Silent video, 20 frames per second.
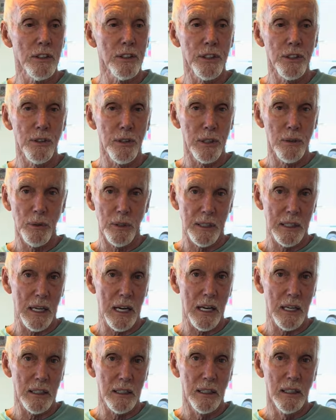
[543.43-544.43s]
agree with
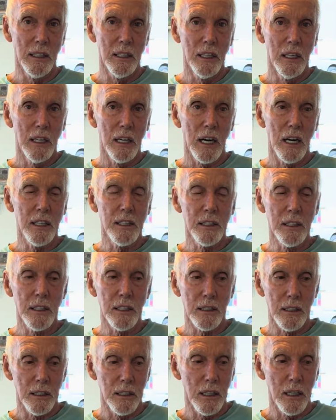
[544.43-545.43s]
that. I
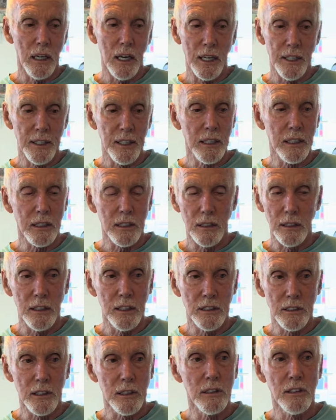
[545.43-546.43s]
think
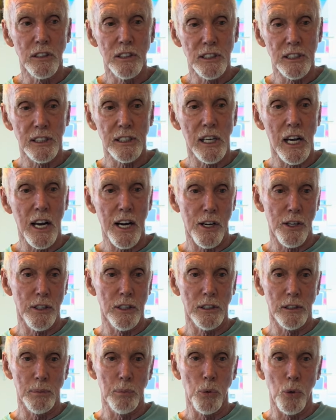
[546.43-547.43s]
it's desire
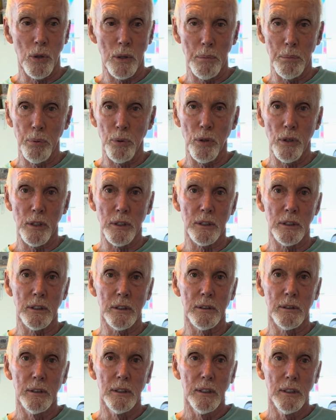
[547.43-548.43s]
is more important.
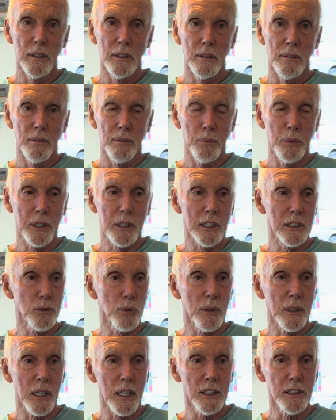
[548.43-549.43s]
Mm-hmm. Because
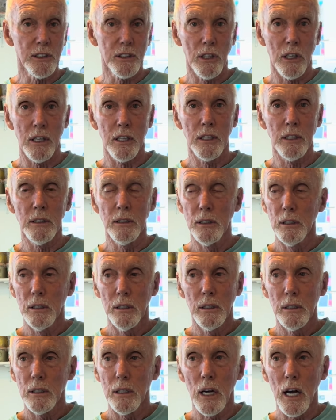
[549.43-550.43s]
when I started,
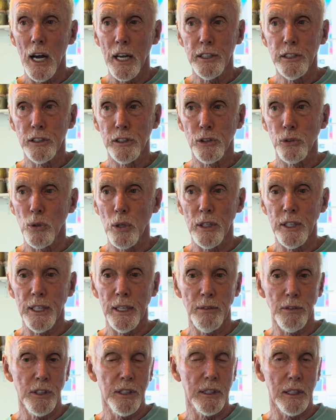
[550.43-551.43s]
I destroyed
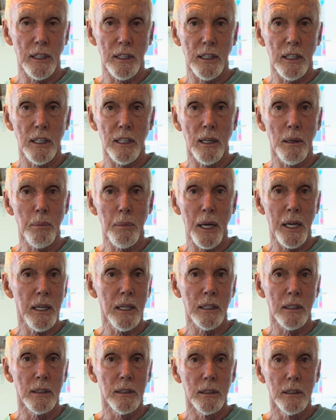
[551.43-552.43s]
everything that I made.
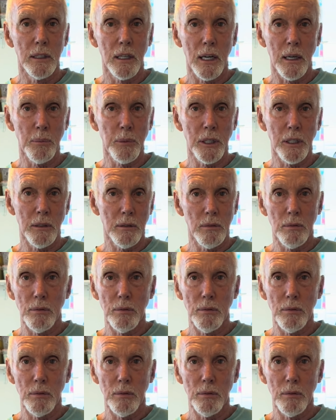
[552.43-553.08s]
I mean,